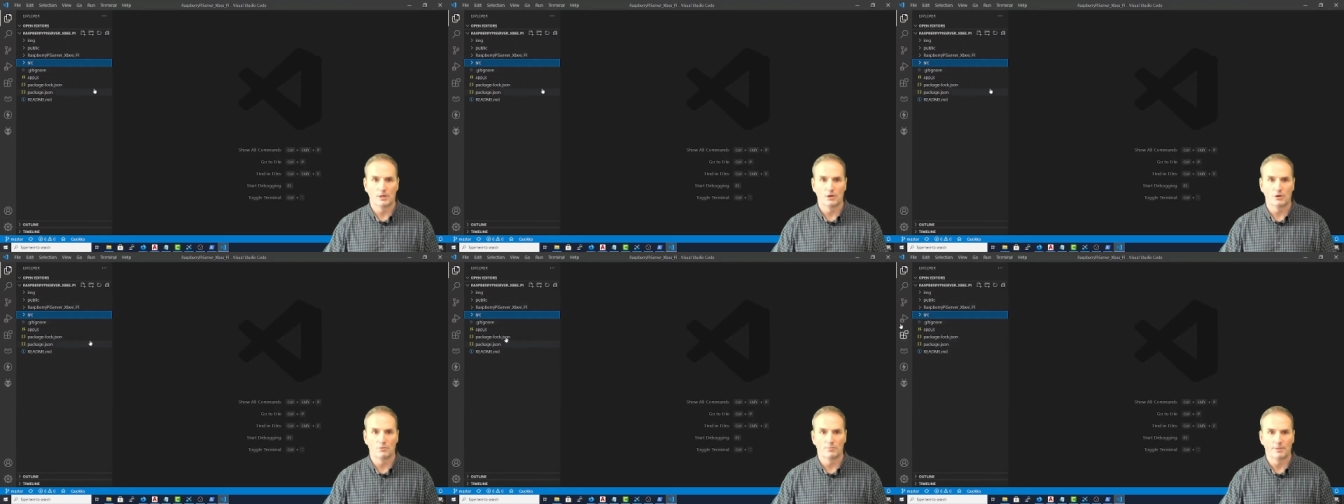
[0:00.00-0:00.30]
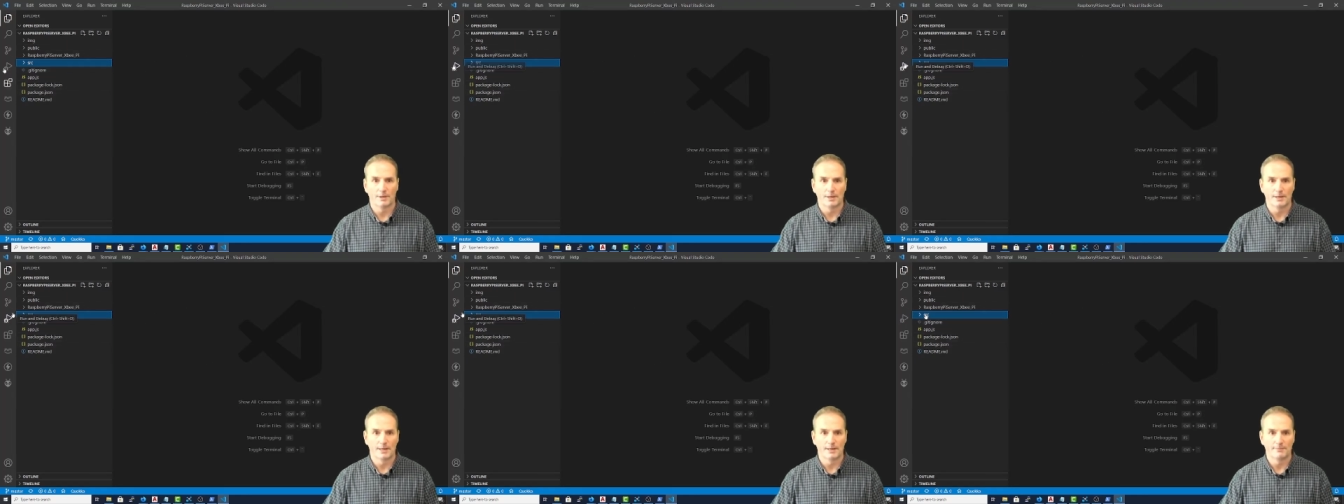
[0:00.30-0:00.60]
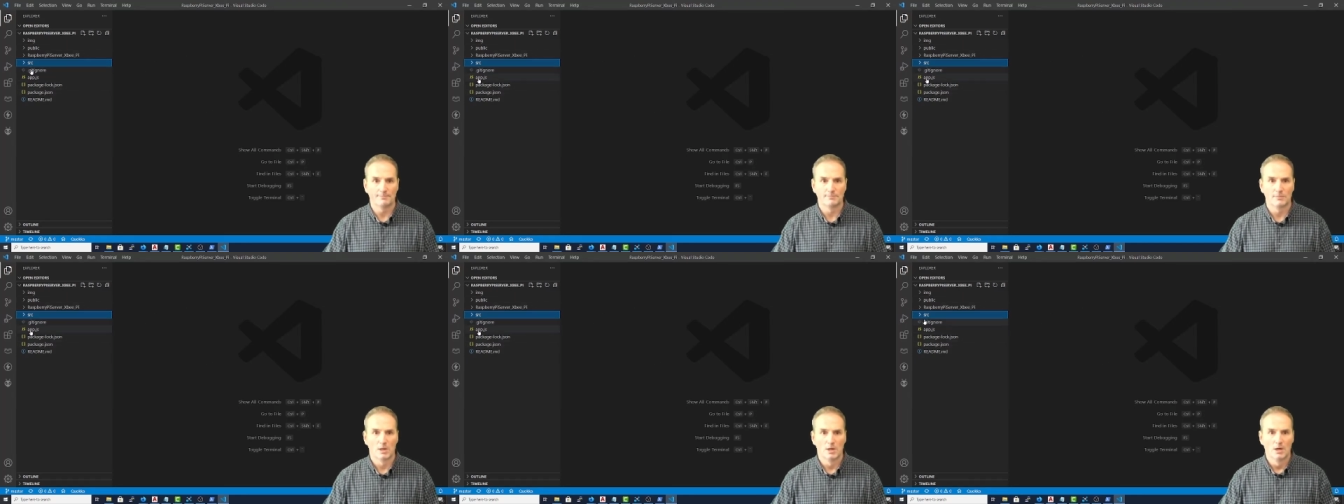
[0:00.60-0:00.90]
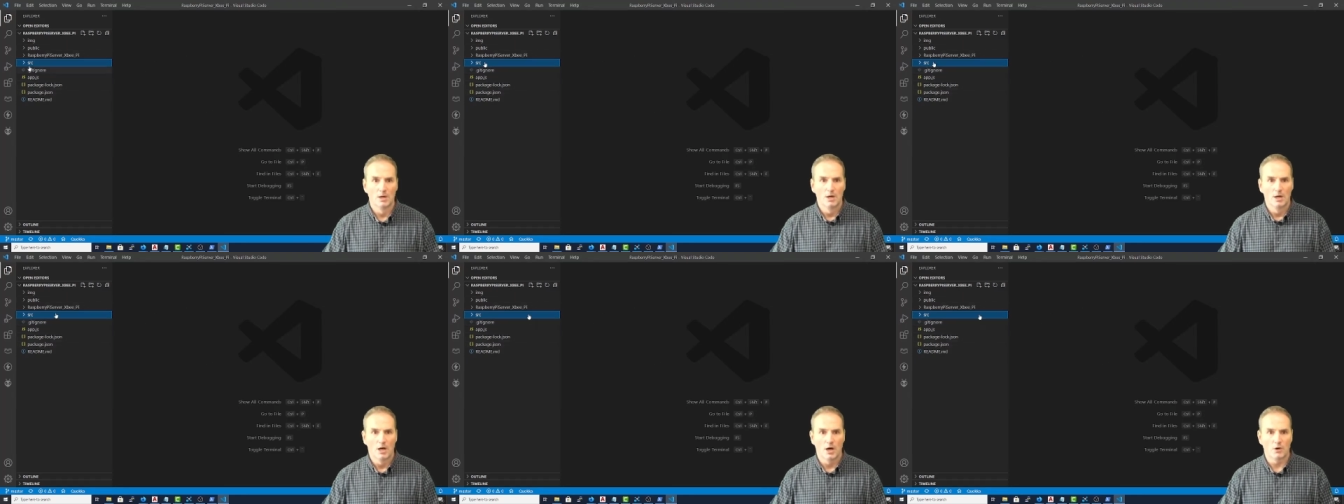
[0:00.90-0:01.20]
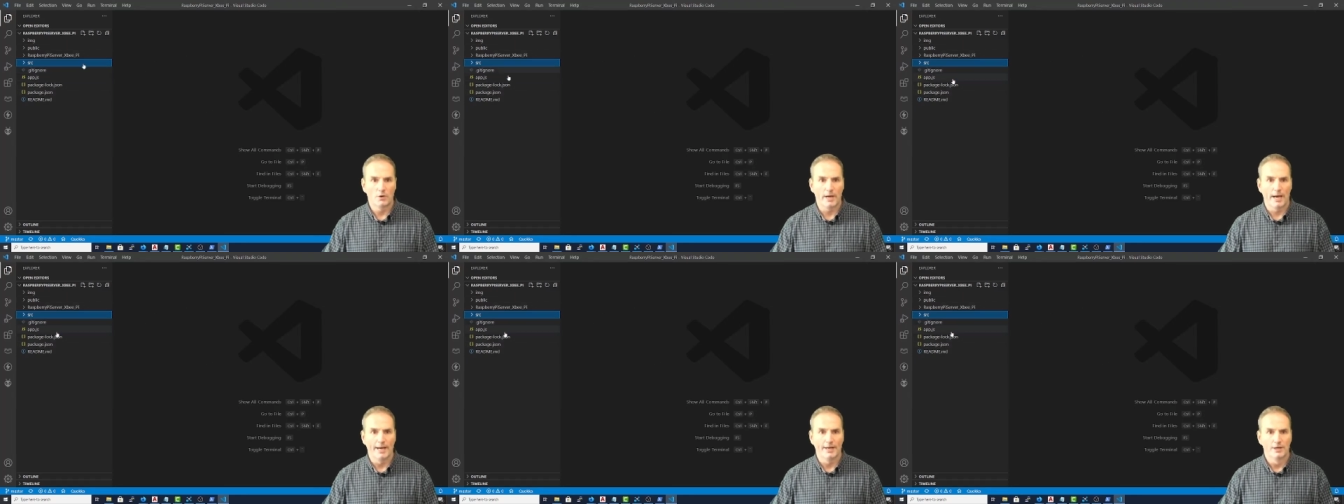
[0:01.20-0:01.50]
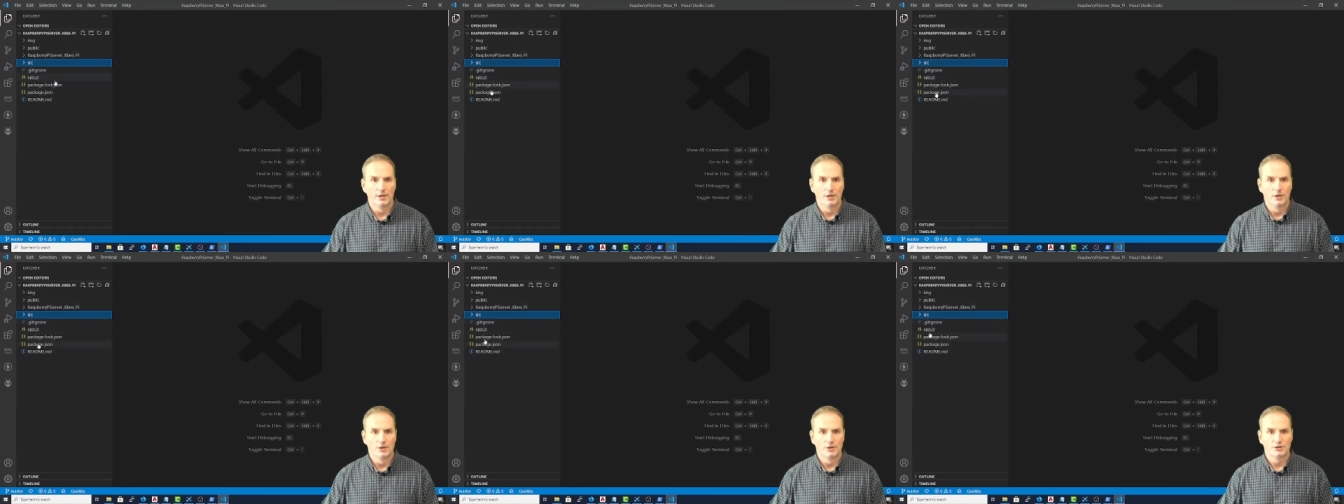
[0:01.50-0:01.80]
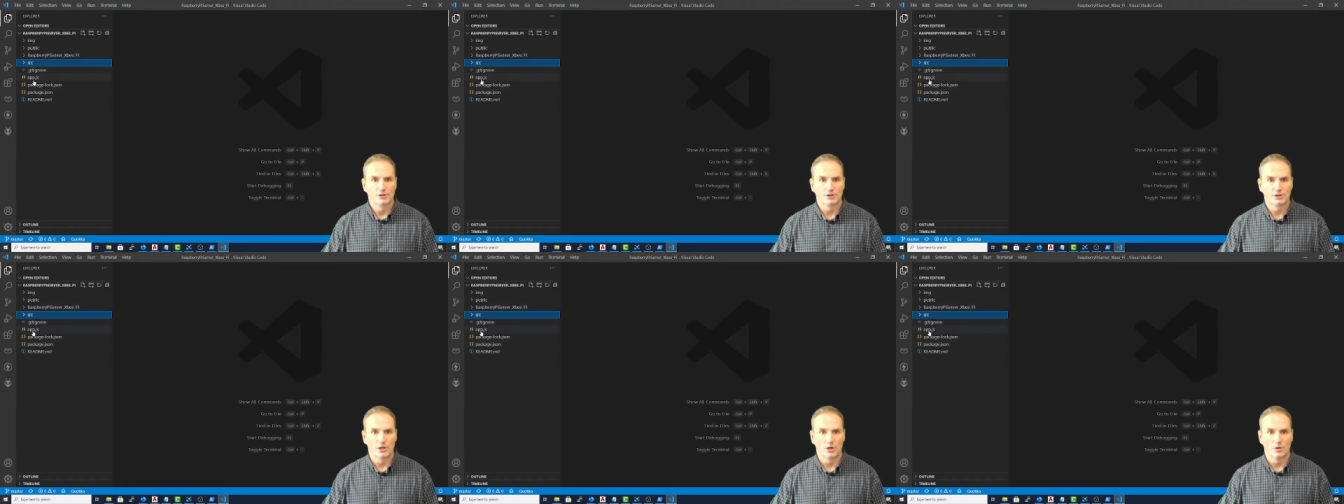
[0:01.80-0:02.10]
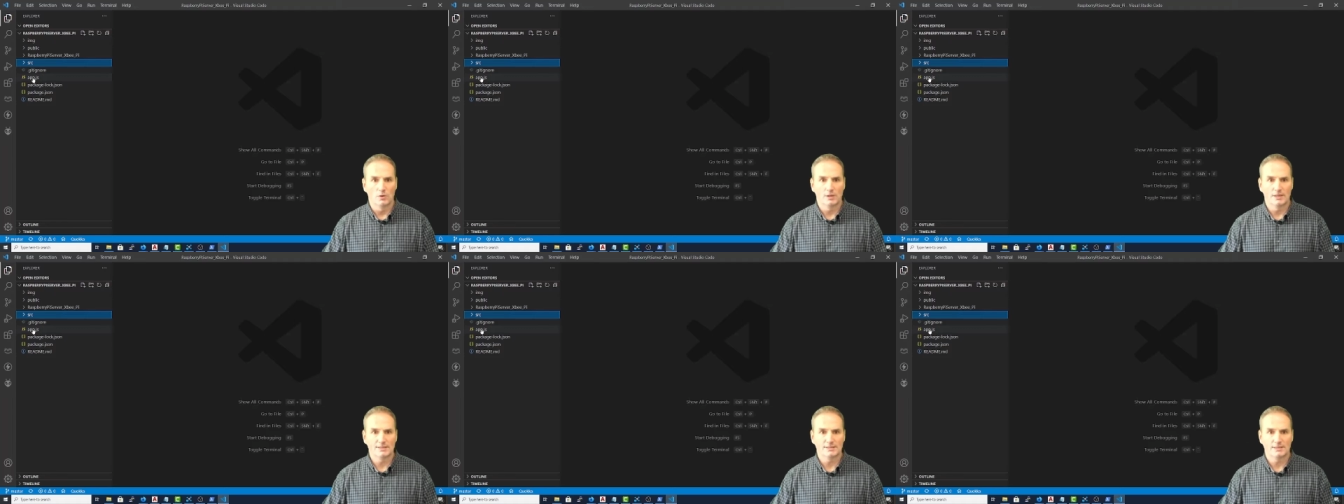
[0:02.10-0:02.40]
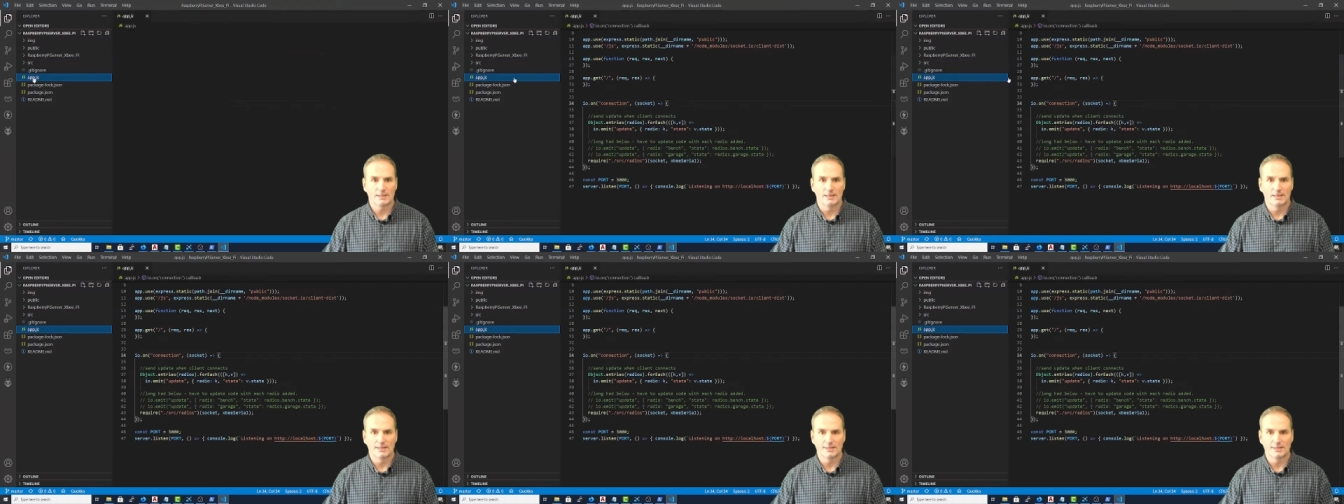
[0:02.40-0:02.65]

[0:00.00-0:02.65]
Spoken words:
open it up. Okay, so let's